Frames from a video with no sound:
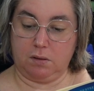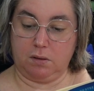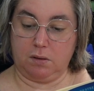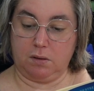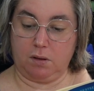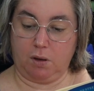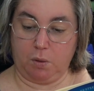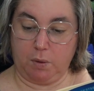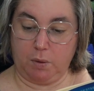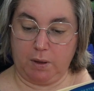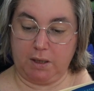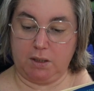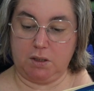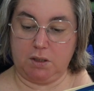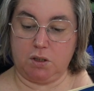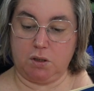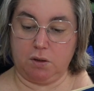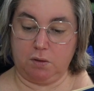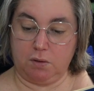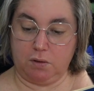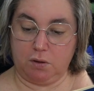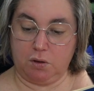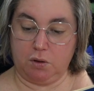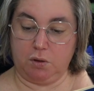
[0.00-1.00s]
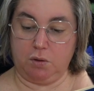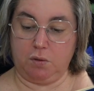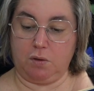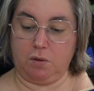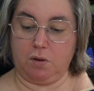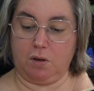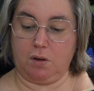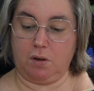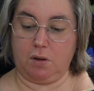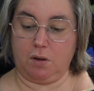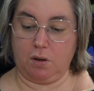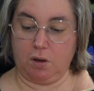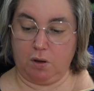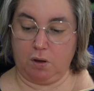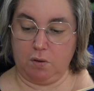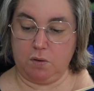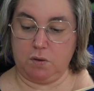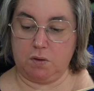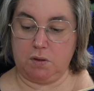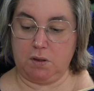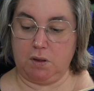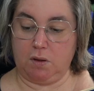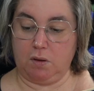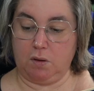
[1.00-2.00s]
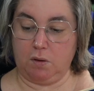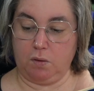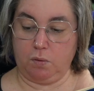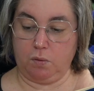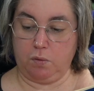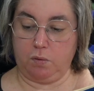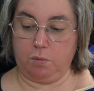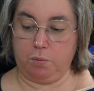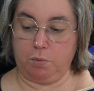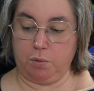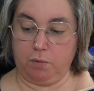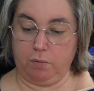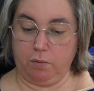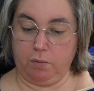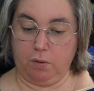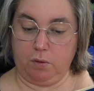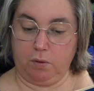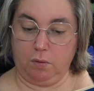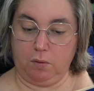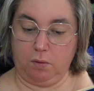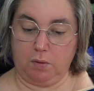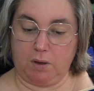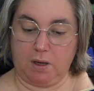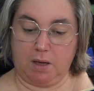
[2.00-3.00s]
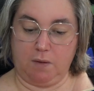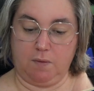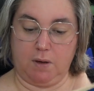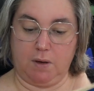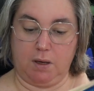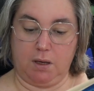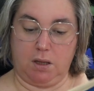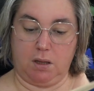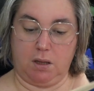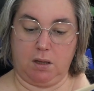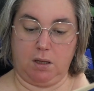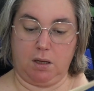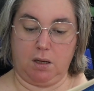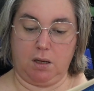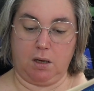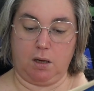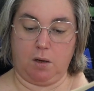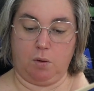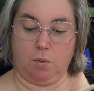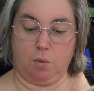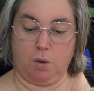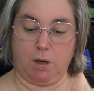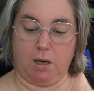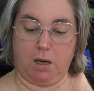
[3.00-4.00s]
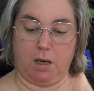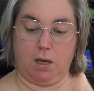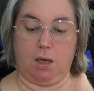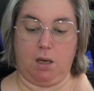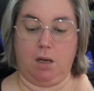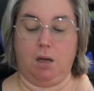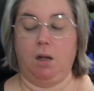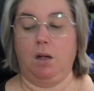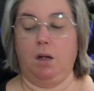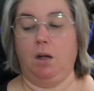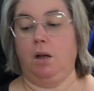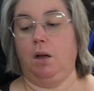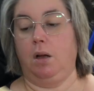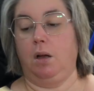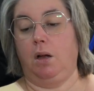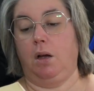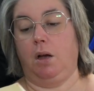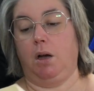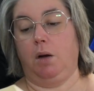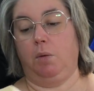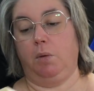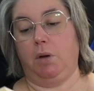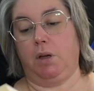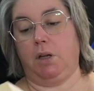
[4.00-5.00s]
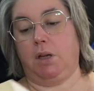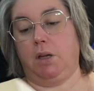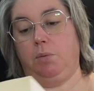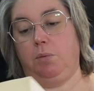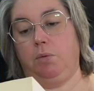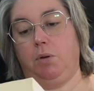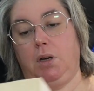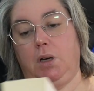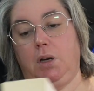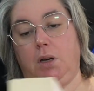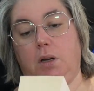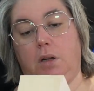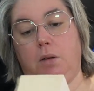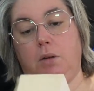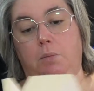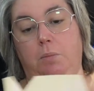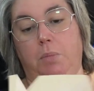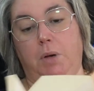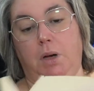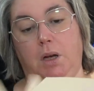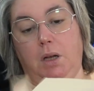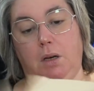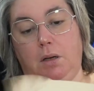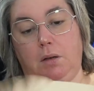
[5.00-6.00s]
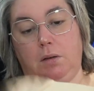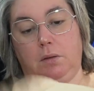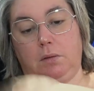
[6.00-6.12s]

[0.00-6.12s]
Huanchuchu coast in the north of Peru gave anything away. I won't keep reading it, but